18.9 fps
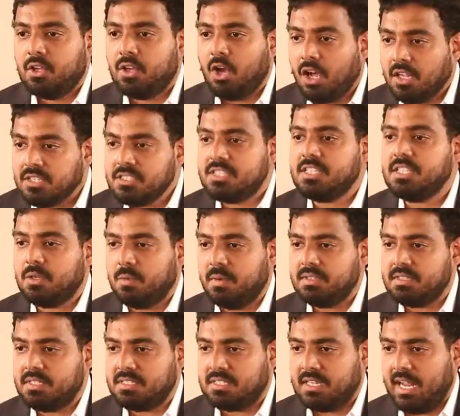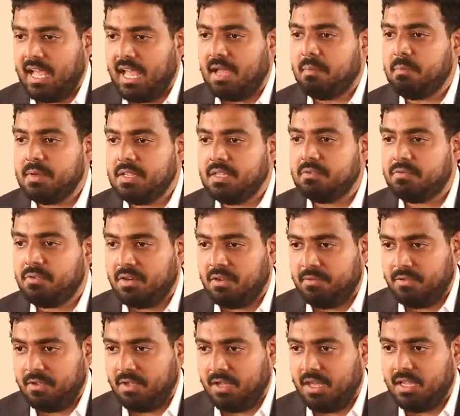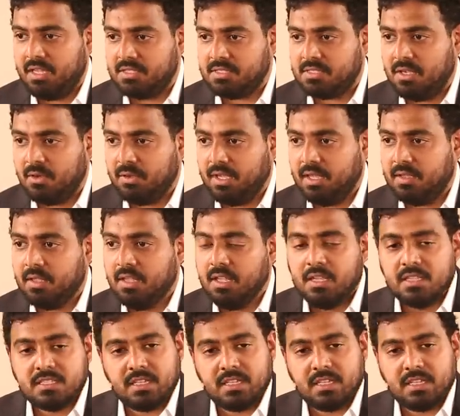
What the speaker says: consequences that are happening in front of your eyes, okay?